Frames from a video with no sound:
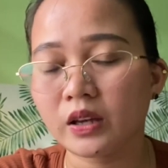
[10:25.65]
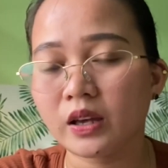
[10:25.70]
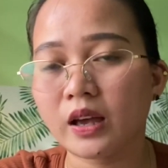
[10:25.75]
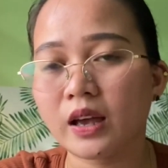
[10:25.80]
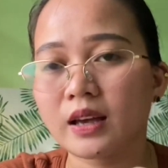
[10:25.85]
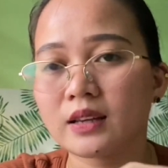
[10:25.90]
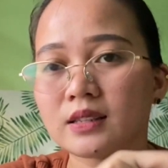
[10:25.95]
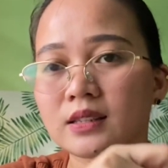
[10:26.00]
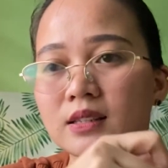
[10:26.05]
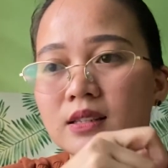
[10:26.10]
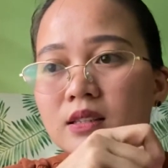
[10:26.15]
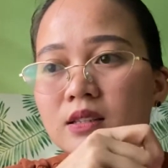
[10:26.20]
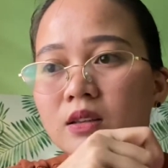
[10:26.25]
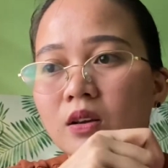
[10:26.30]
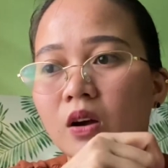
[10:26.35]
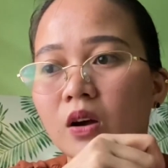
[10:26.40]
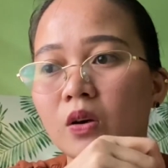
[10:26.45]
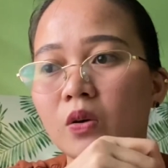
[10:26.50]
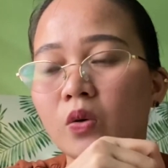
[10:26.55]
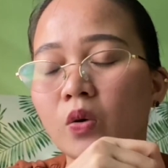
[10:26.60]
as
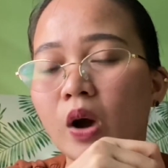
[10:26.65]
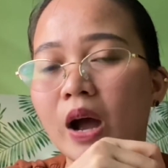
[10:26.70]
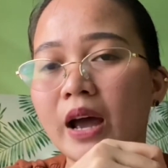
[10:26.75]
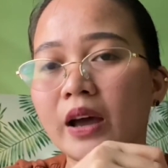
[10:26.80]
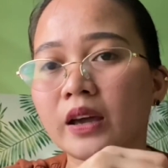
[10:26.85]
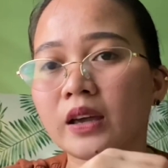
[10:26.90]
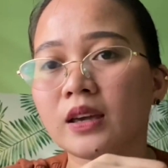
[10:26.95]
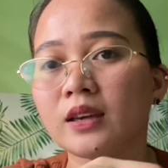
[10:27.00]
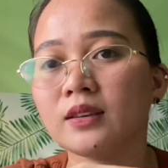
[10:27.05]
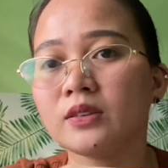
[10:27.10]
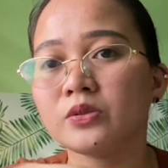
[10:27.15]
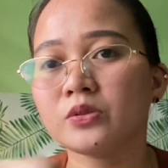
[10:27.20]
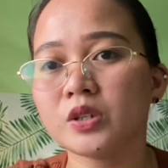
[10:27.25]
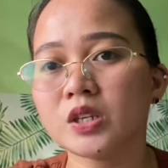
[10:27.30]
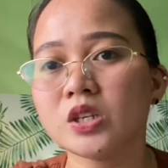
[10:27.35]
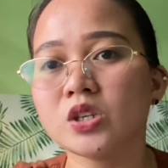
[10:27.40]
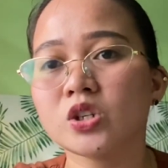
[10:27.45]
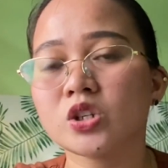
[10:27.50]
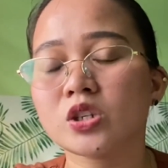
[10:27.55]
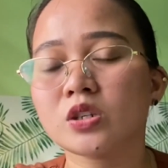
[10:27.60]
I
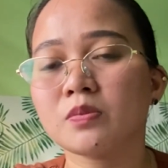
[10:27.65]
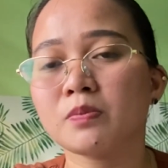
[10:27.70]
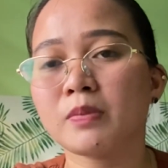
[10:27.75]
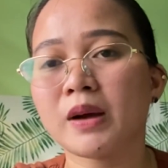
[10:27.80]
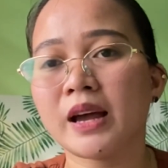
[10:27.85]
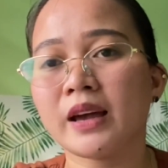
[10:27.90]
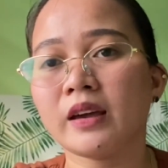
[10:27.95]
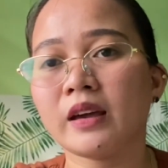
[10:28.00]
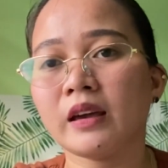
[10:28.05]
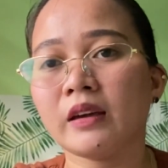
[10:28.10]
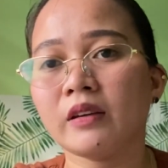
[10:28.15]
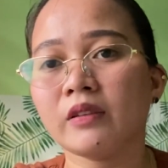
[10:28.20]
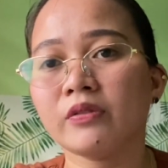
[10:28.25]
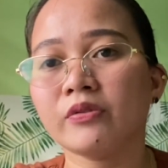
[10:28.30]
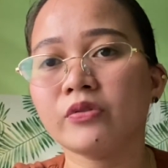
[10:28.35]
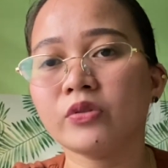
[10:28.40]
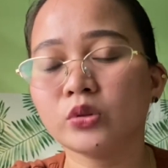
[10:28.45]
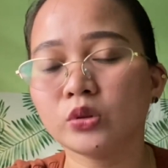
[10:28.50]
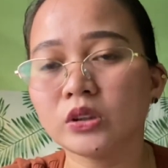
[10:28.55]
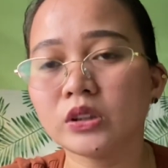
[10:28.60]
reach my
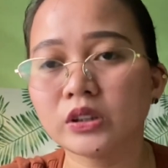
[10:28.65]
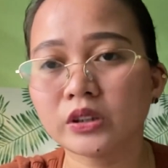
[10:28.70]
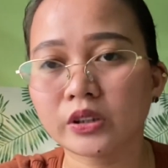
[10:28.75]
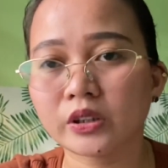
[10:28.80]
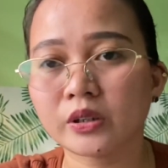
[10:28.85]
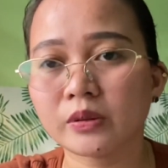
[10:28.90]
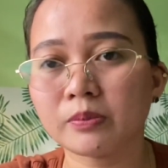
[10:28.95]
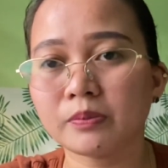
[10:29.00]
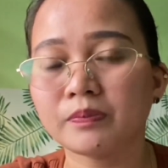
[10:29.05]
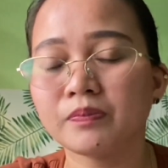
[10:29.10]
full term.